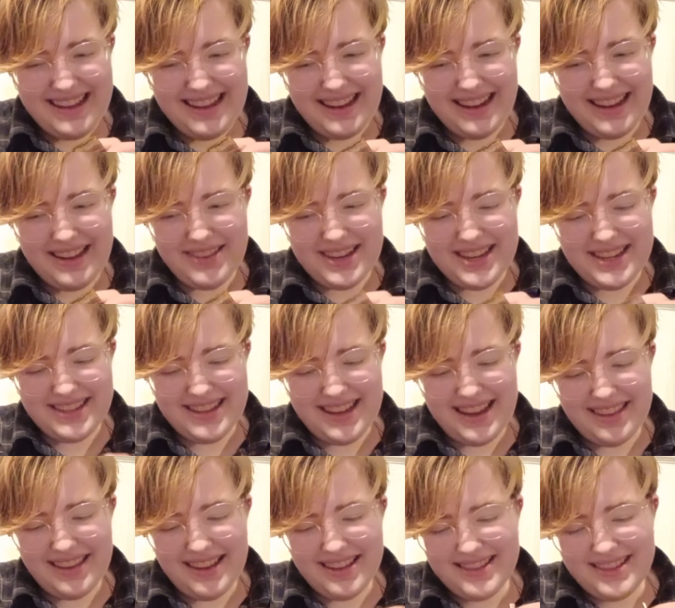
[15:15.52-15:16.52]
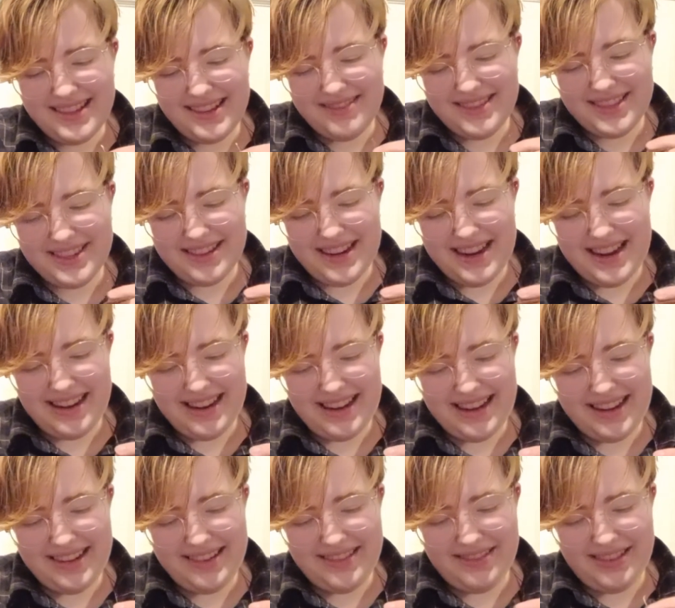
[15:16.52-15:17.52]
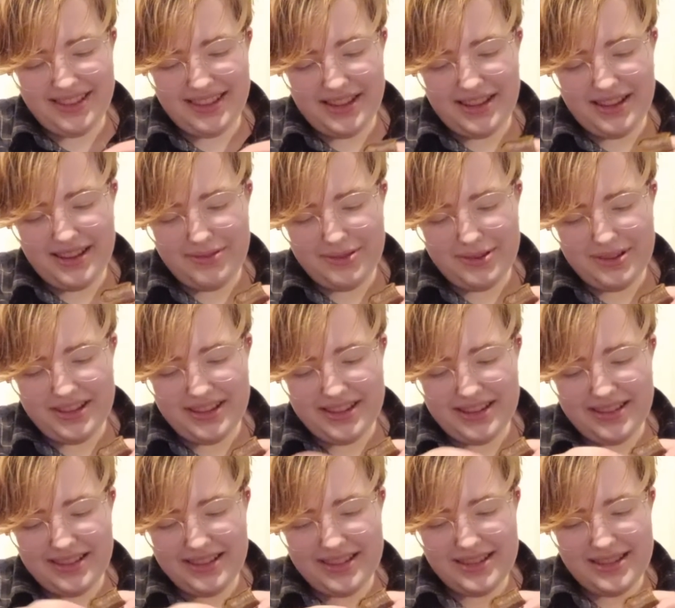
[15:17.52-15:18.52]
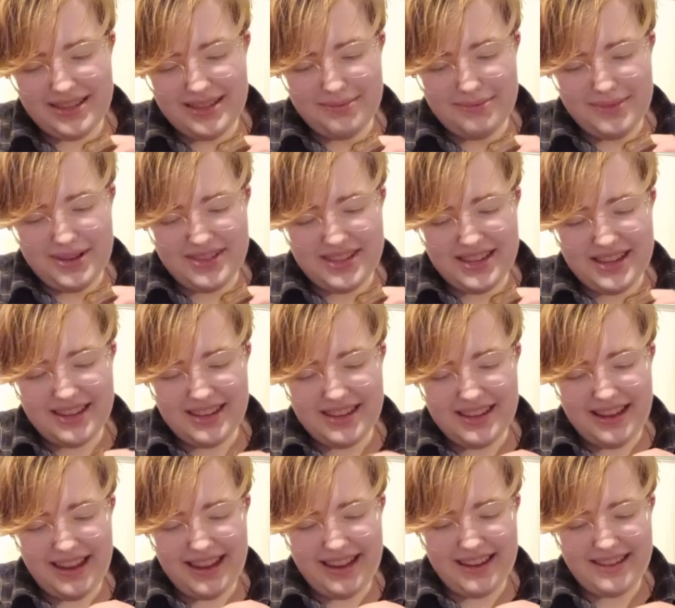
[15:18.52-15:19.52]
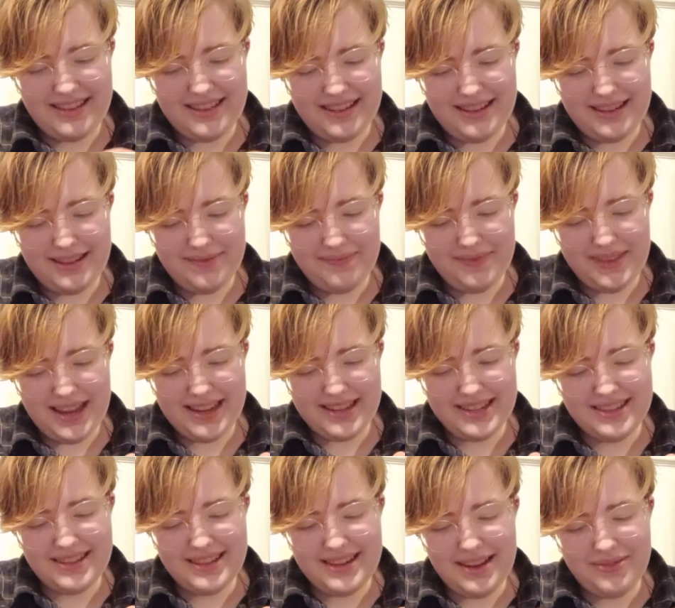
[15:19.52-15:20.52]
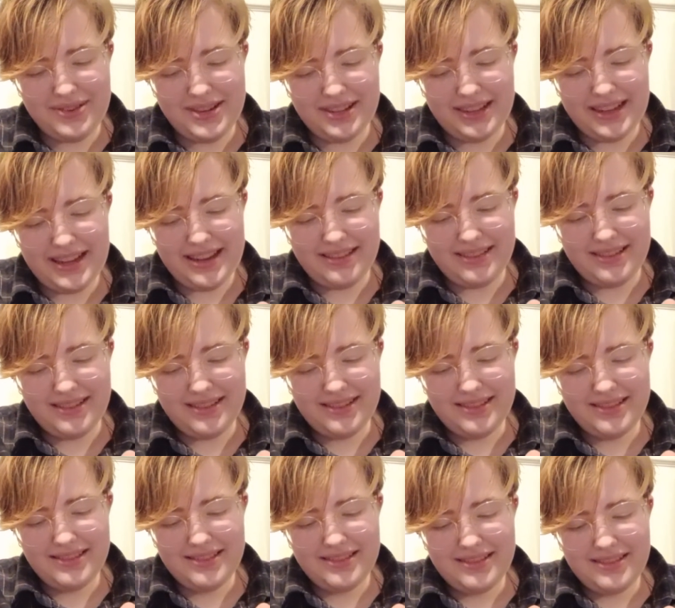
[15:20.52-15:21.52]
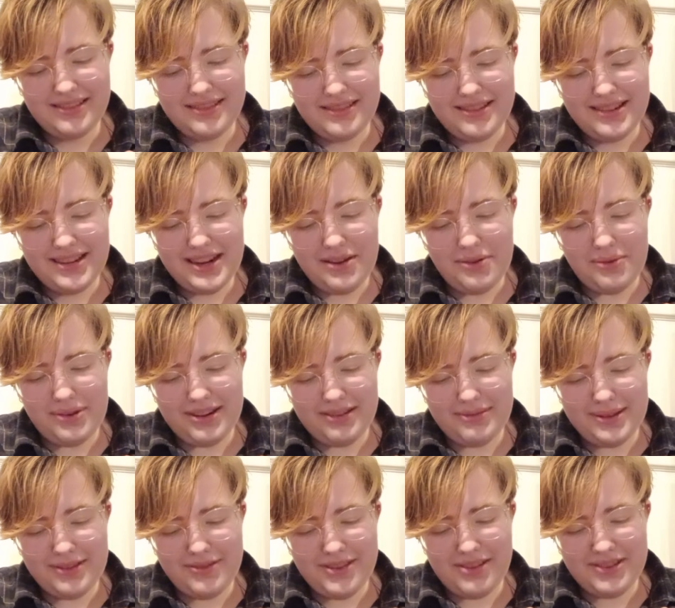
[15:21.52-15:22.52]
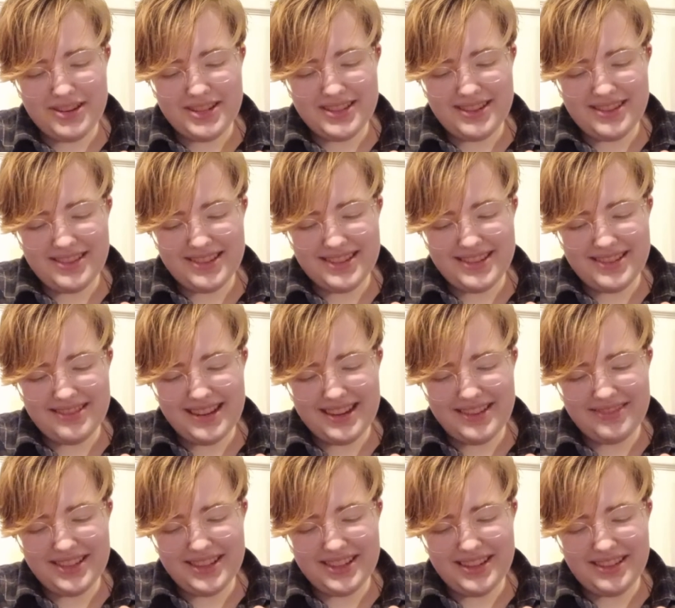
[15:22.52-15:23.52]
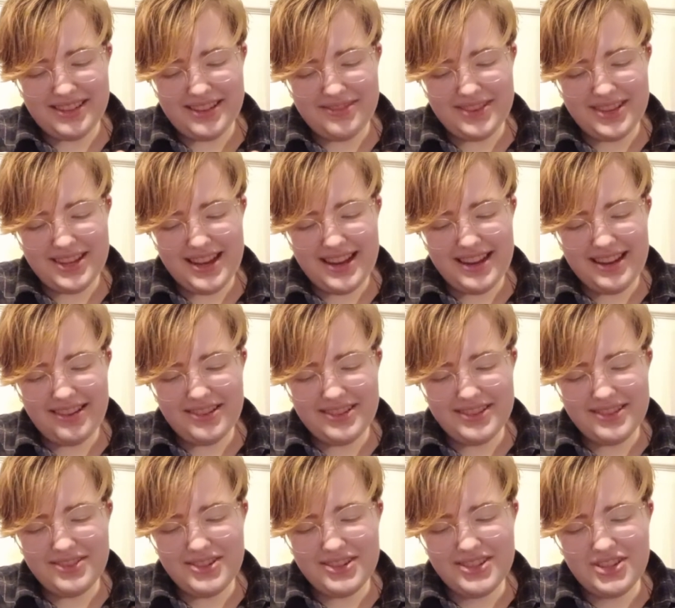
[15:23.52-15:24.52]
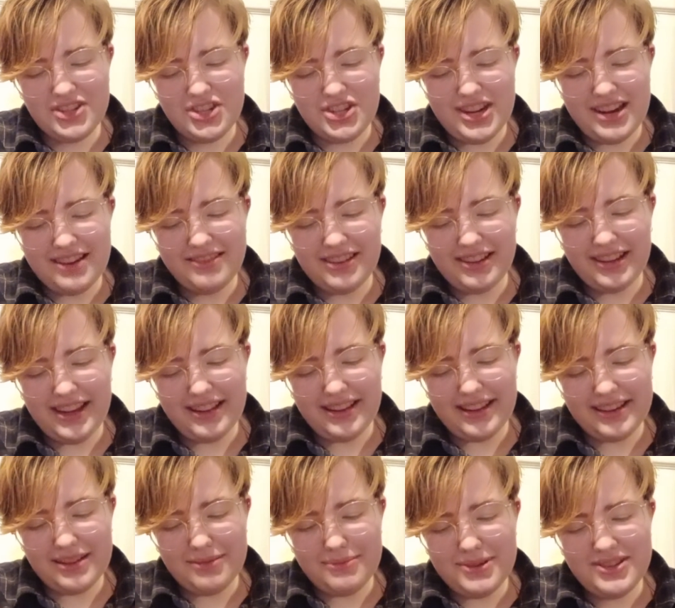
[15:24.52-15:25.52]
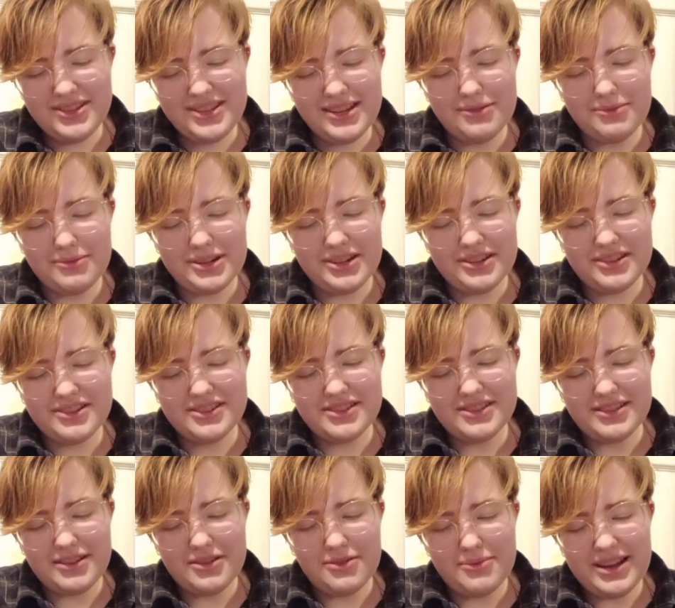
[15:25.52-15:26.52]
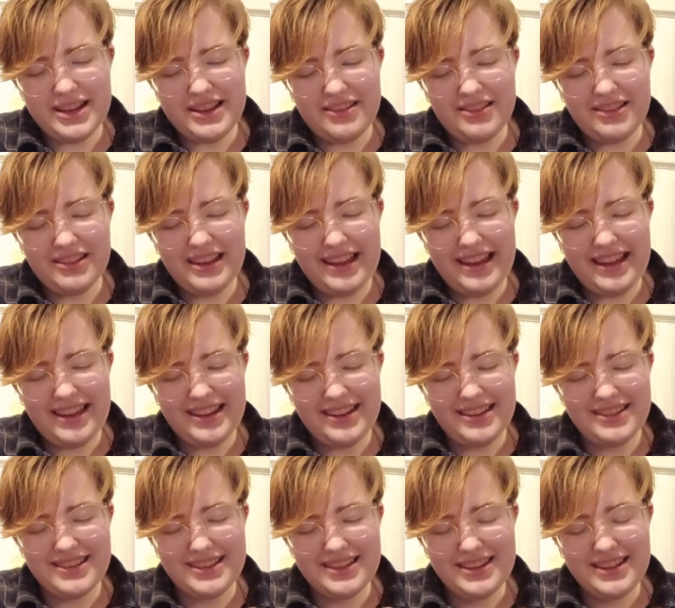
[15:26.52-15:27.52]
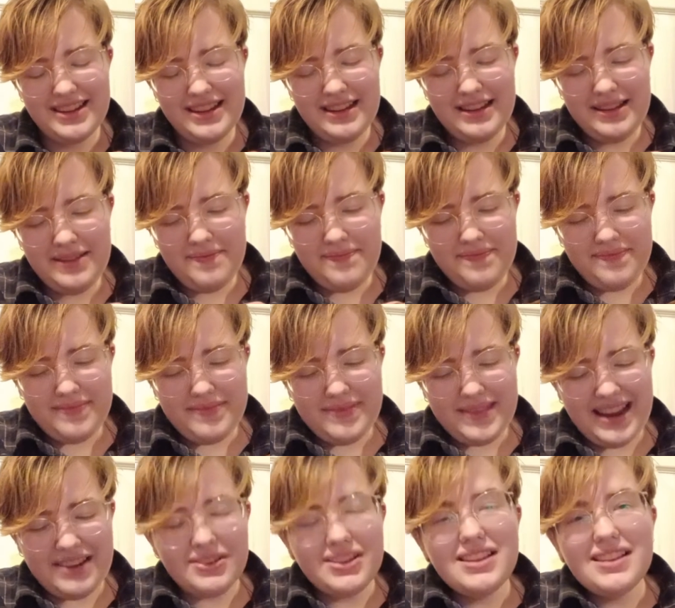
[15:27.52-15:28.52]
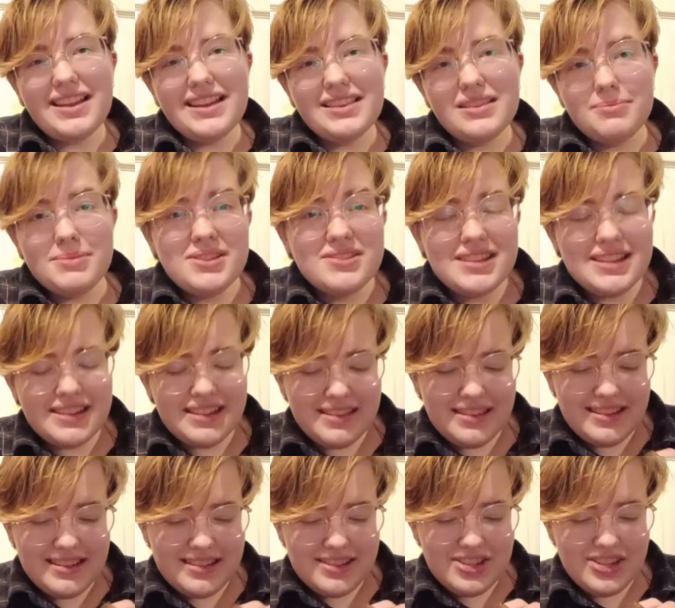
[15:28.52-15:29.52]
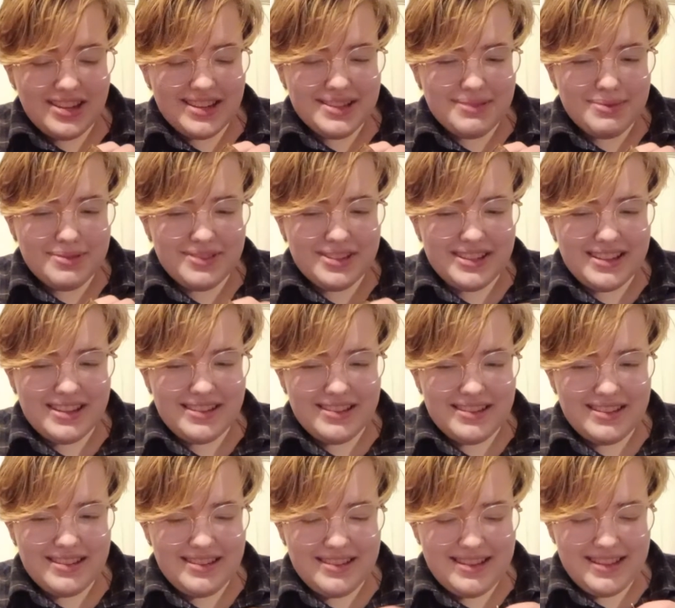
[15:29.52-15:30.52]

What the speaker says: Anyways, yeah, that scene was great. I really love Orla Gartland's music, and that's definitely one of my favorite songs, so I really loved that. Also, just generally, like, the music worked so well, and I really liked the music. The shots were really good.